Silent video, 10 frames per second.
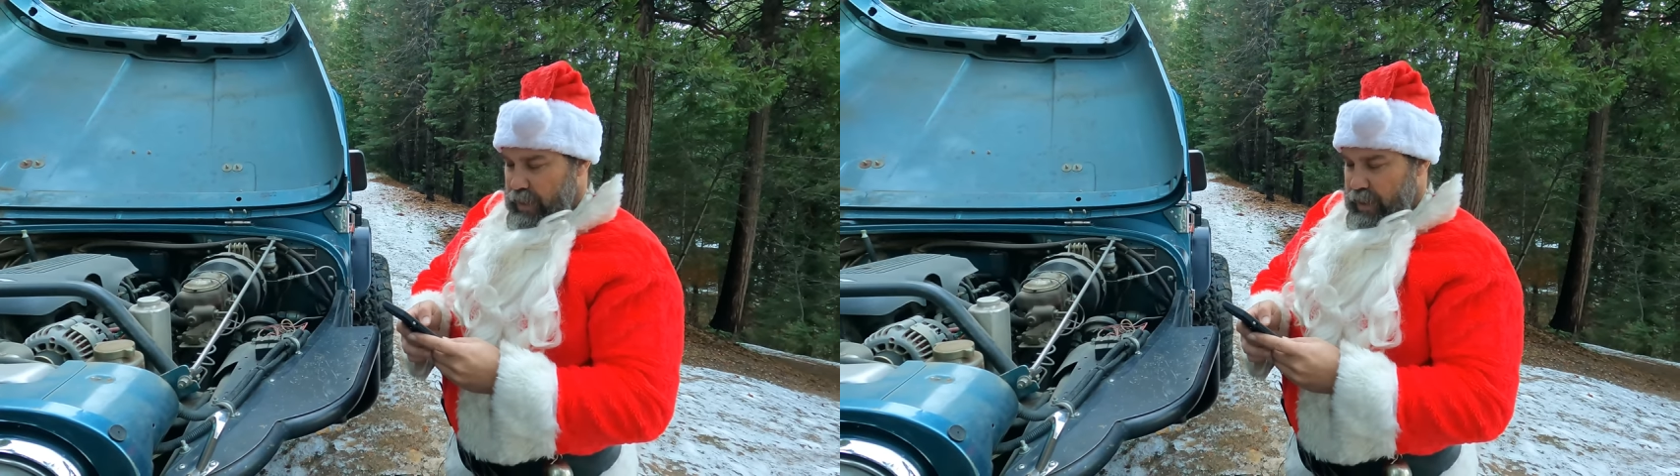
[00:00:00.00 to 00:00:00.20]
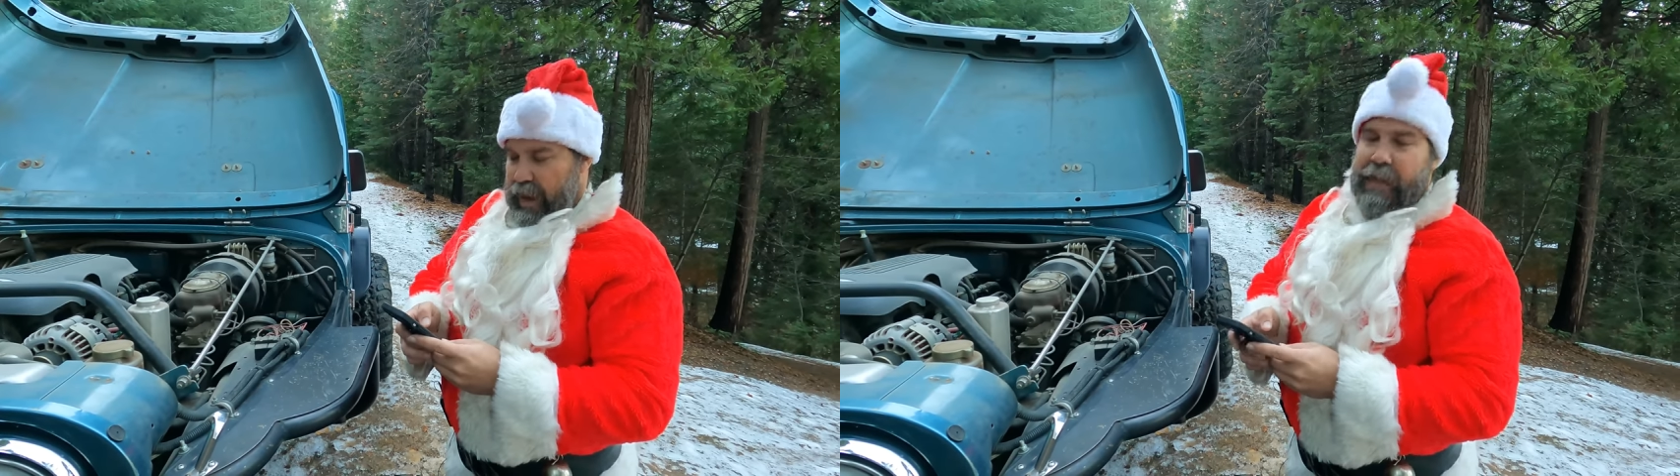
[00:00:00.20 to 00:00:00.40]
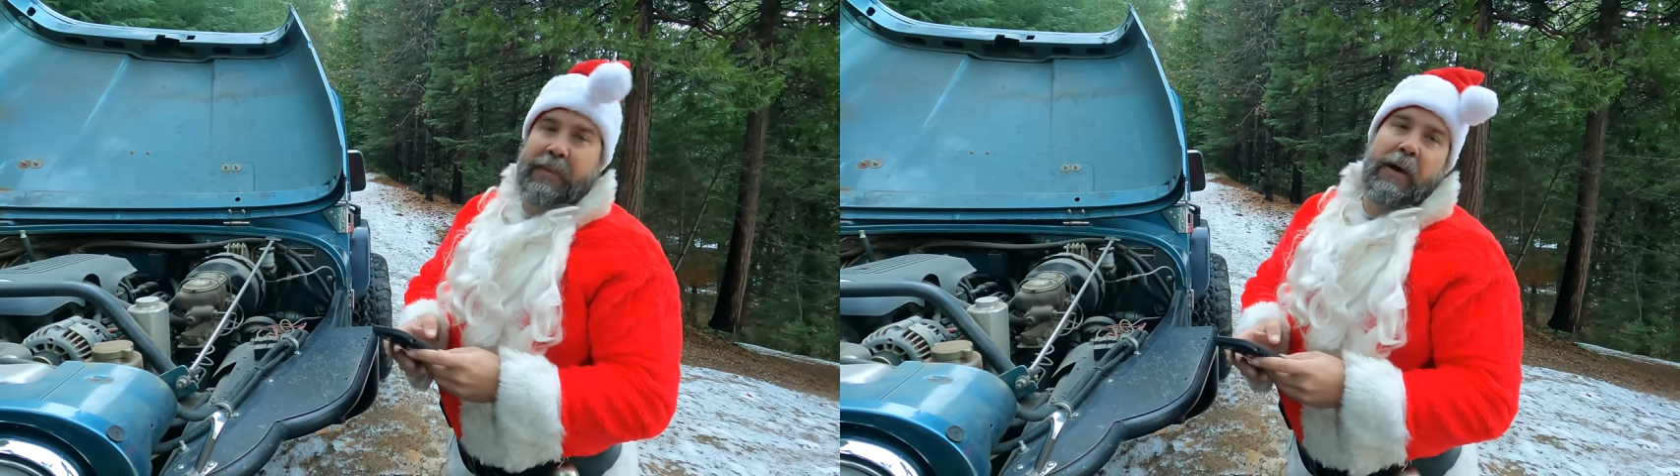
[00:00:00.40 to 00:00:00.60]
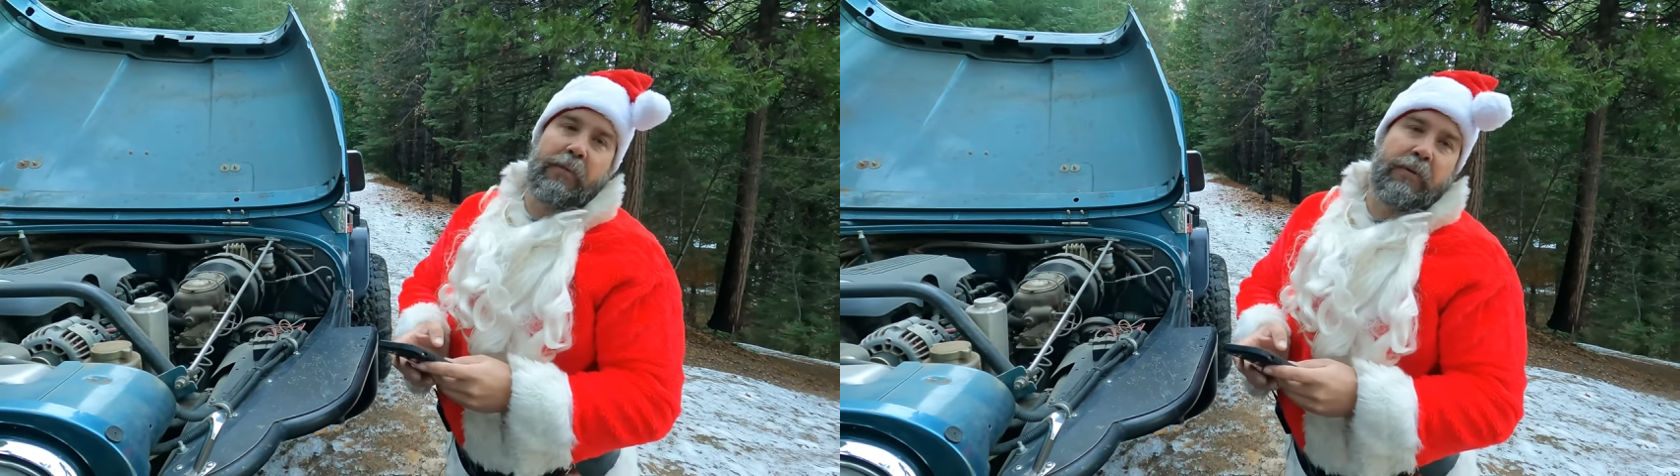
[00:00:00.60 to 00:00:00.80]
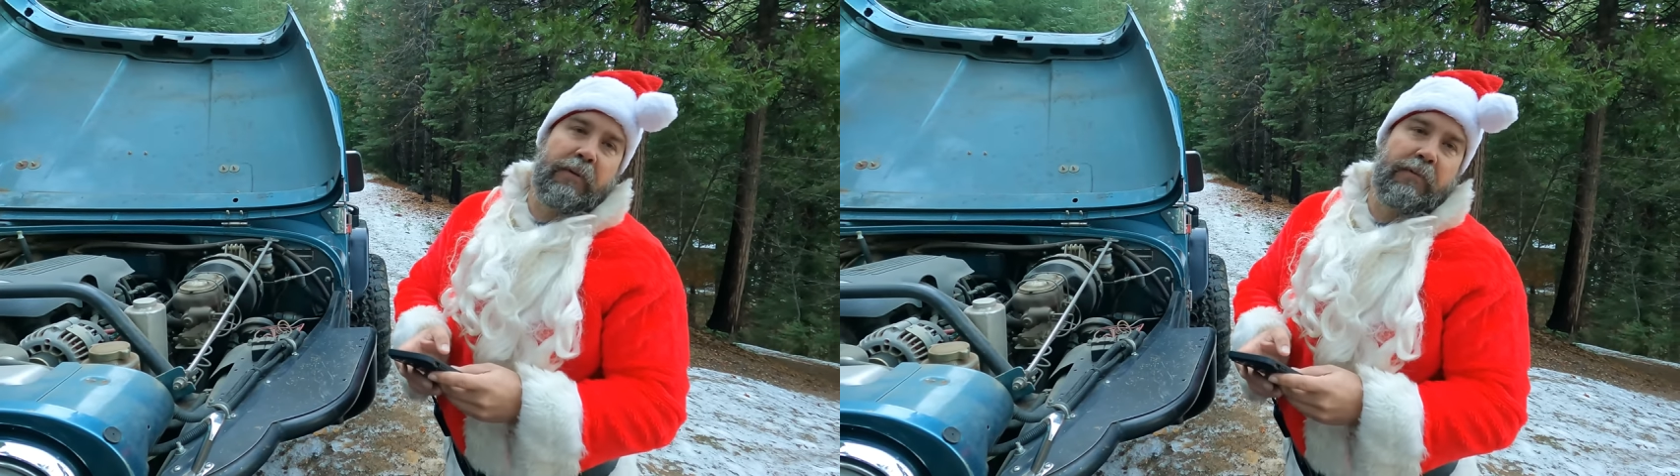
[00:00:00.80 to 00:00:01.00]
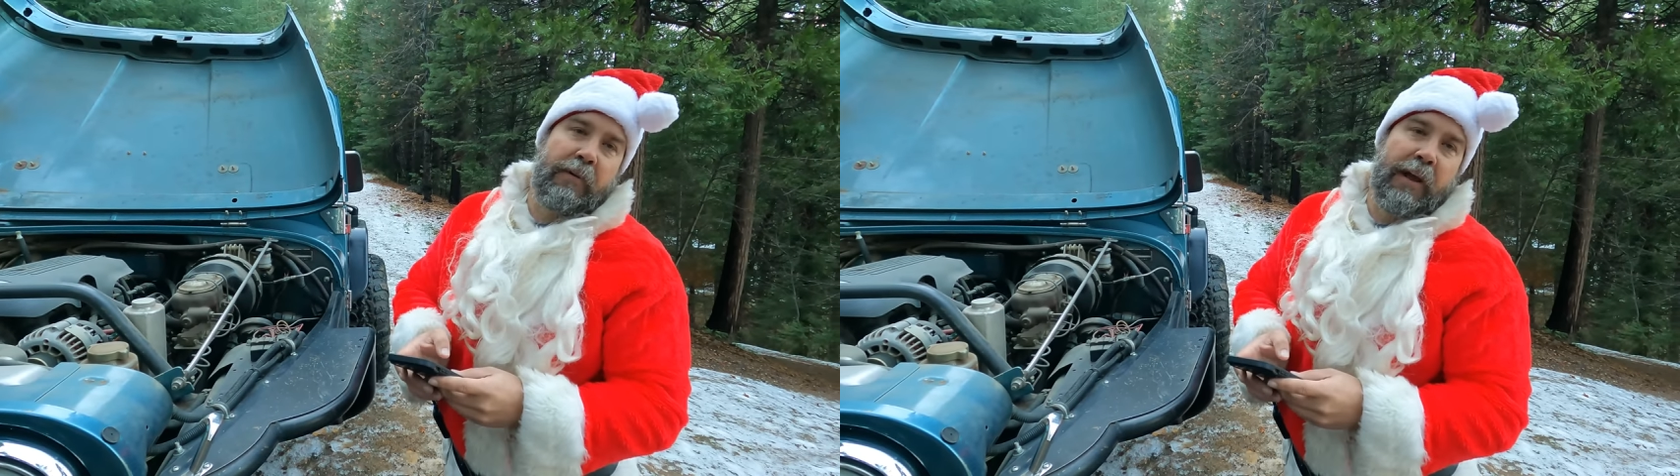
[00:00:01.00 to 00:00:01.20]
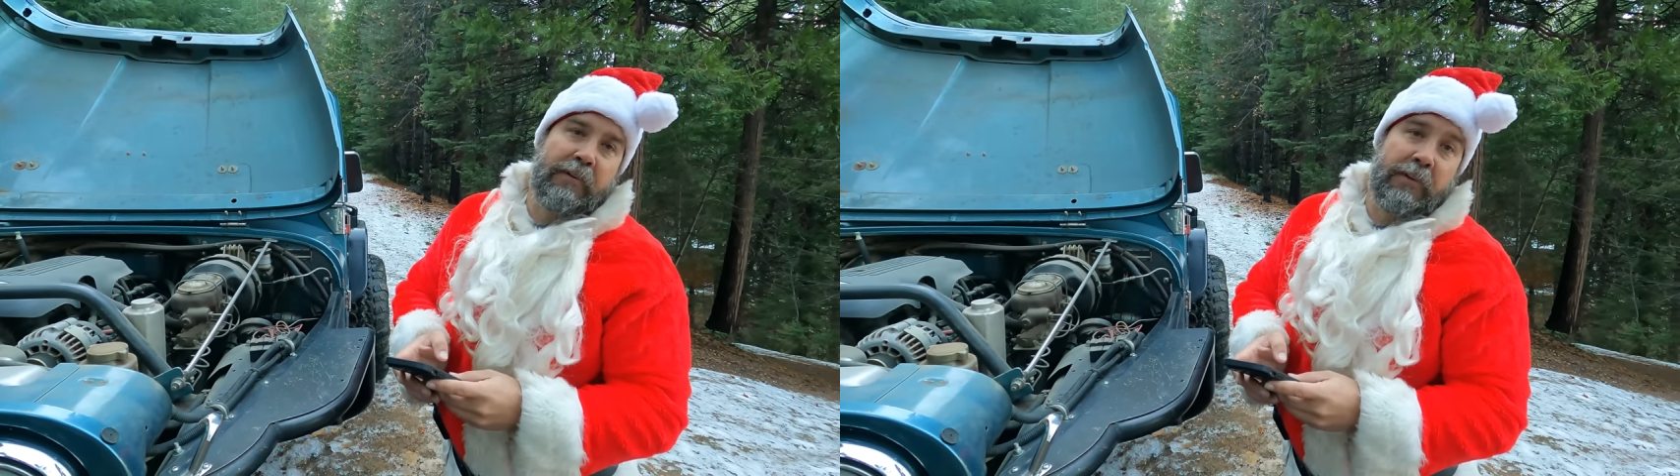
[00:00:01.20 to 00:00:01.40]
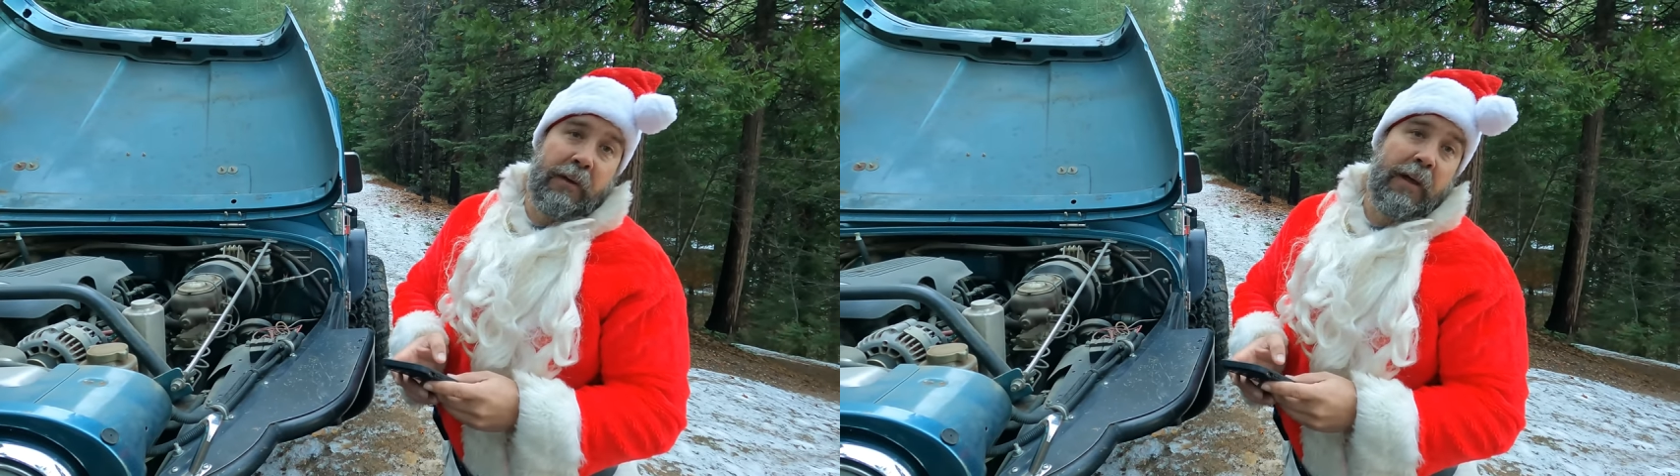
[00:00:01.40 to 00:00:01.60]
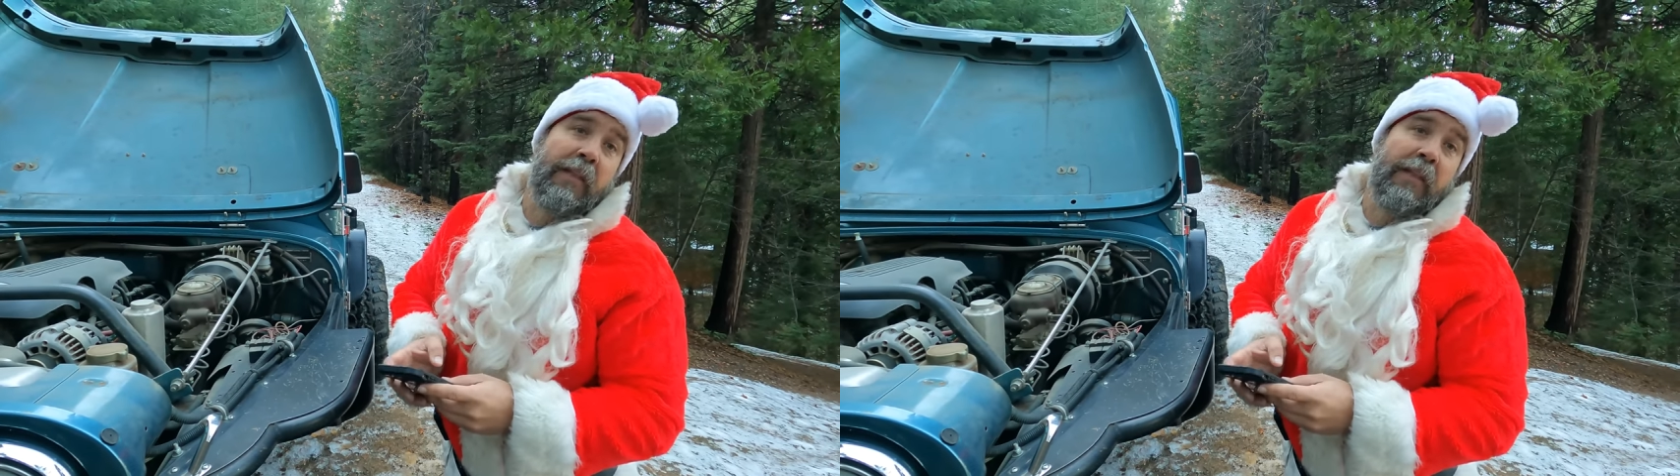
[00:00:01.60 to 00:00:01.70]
had the L33 engine.